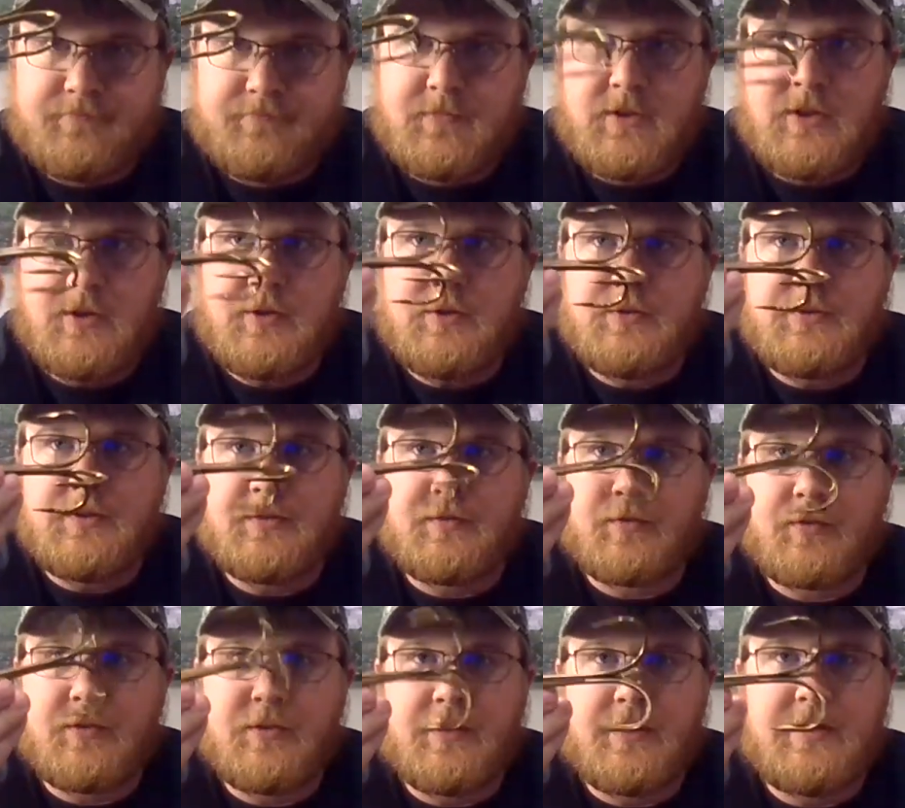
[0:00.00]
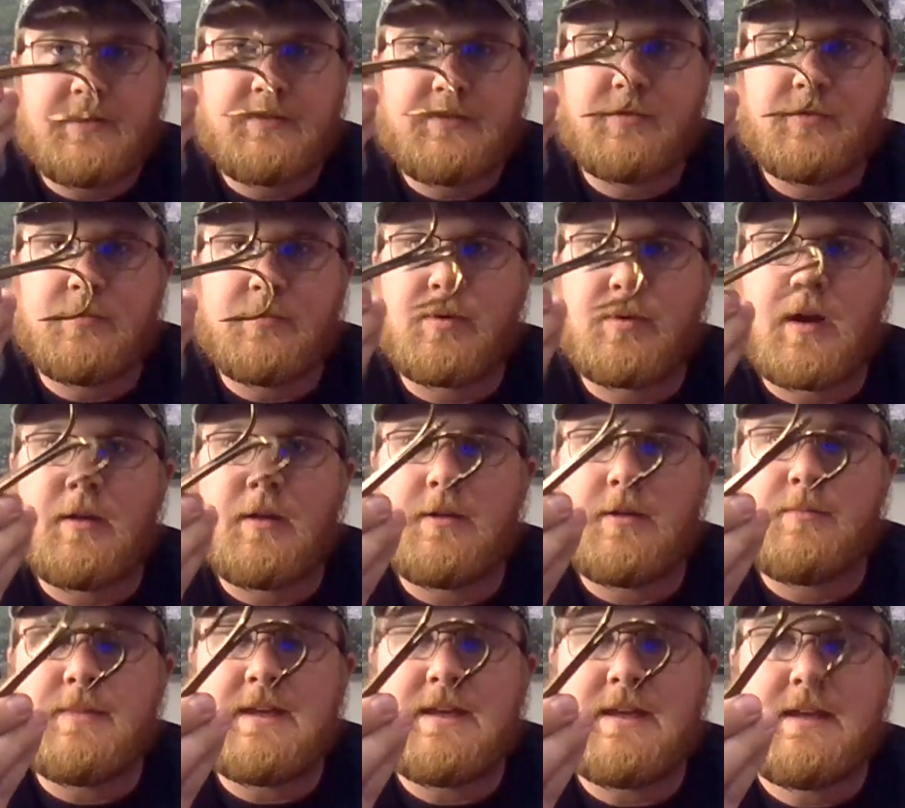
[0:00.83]
Uses for this would
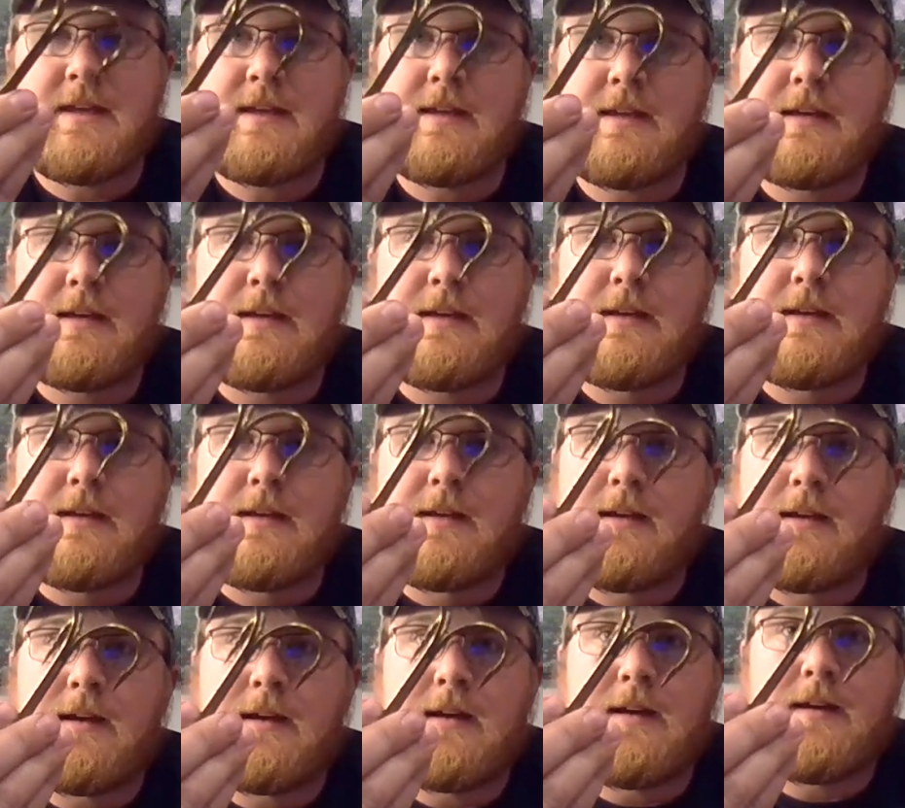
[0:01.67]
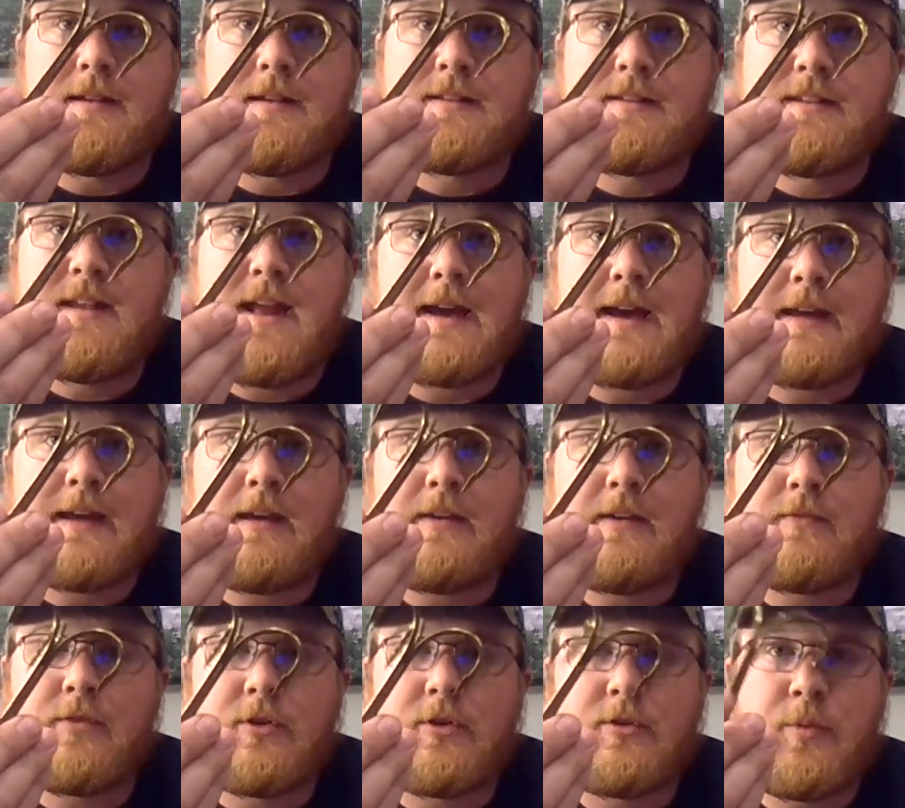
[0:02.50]
probably be
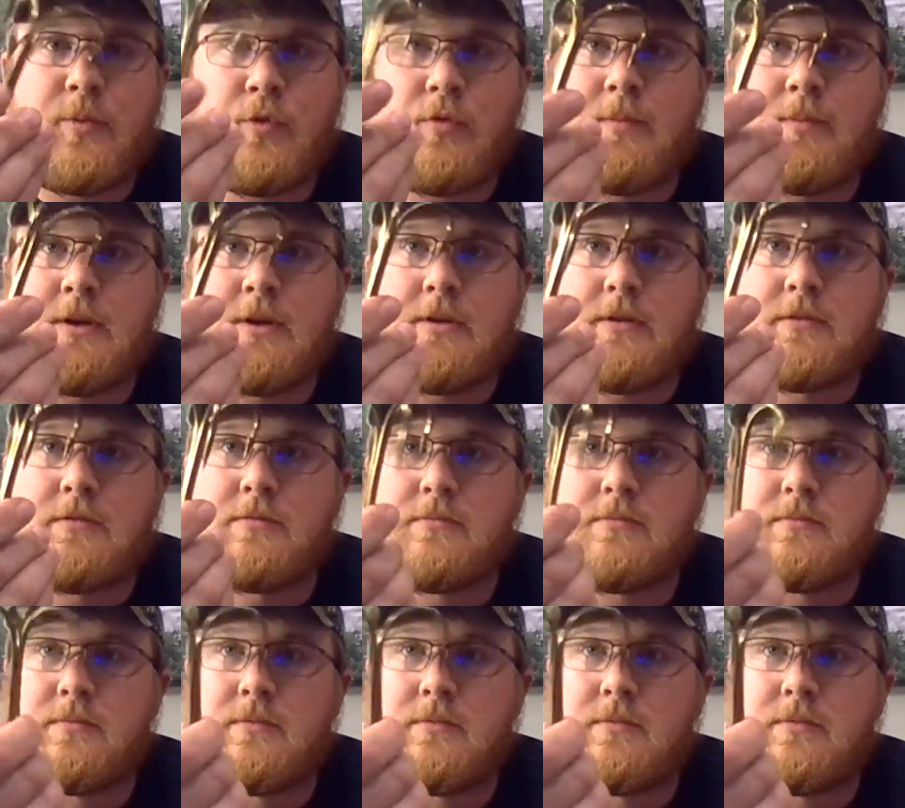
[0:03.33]
snagging for spoonbill.